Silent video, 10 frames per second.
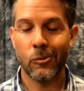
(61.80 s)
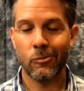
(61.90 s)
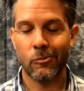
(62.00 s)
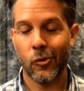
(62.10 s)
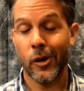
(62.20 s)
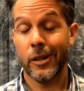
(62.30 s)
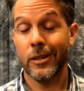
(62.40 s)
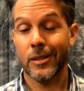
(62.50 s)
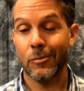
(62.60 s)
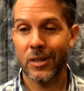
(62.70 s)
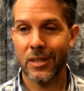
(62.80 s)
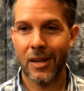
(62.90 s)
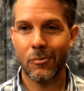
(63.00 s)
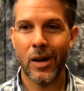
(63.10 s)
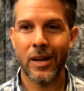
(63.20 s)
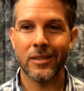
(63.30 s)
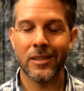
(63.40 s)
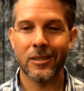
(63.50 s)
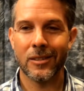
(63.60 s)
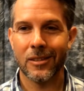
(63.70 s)
and working in some of the same mines
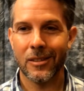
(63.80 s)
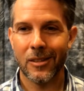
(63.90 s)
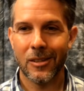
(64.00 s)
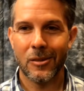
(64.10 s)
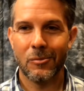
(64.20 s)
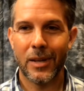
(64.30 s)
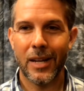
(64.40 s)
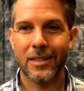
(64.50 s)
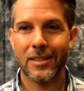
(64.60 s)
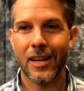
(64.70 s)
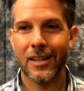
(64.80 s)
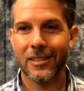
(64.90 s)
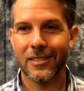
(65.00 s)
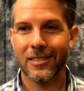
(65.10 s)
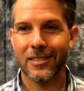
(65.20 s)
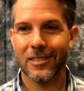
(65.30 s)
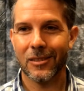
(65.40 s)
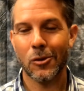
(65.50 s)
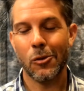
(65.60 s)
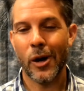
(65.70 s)
as my dad's side, so
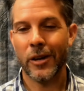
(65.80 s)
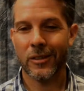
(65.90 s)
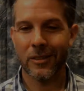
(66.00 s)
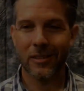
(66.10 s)
coal miners.